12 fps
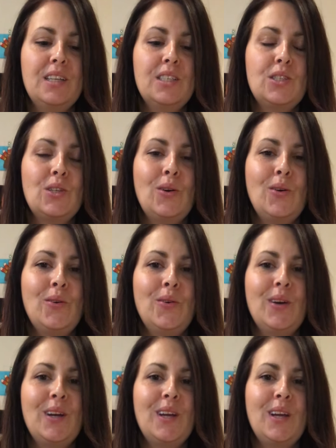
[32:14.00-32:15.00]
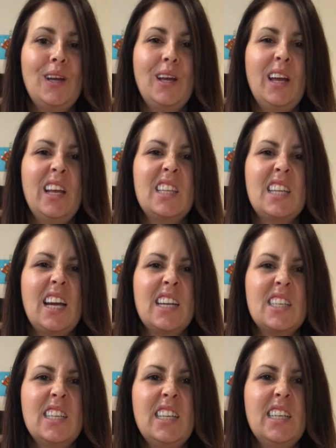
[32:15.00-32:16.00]
So it's
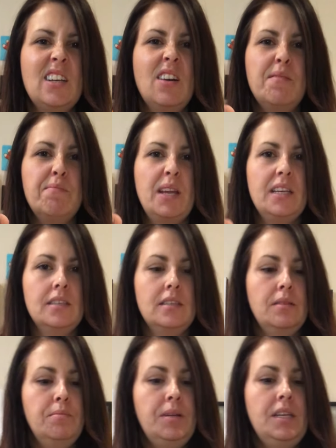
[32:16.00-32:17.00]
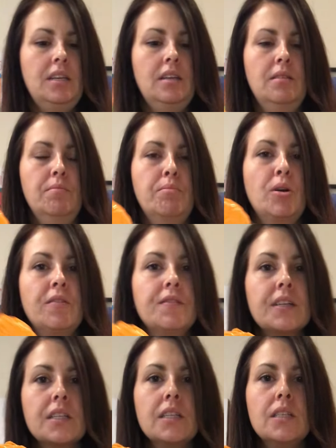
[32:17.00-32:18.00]
actually not meant to be
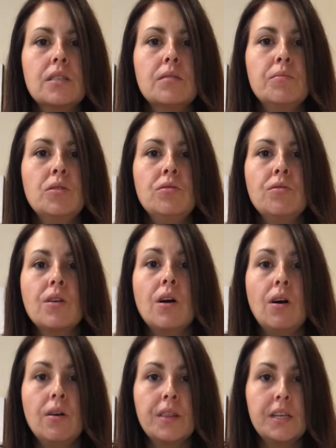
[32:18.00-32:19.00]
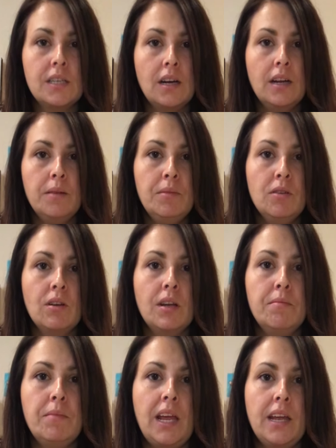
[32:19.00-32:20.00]
perfectly smooth all the time. You
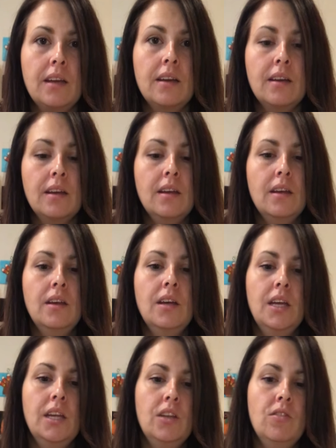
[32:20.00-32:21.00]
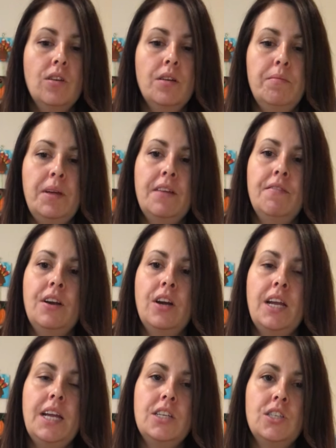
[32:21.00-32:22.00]
can make
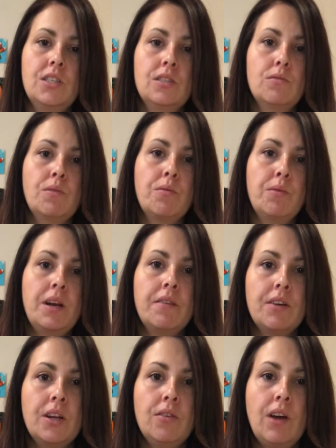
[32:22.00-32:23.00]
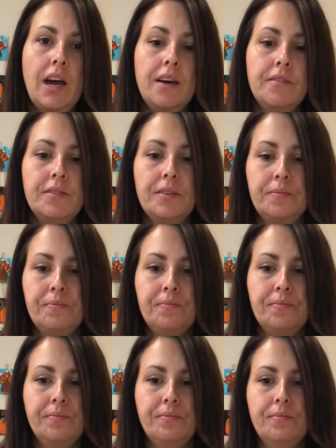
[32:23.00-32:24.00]
variations with whatever you
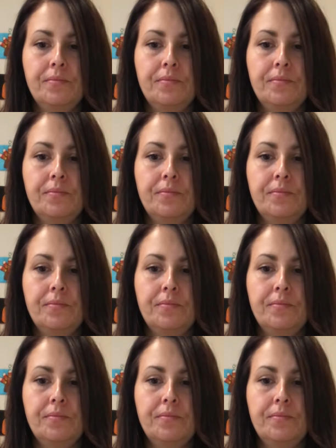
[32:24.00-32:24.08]
have.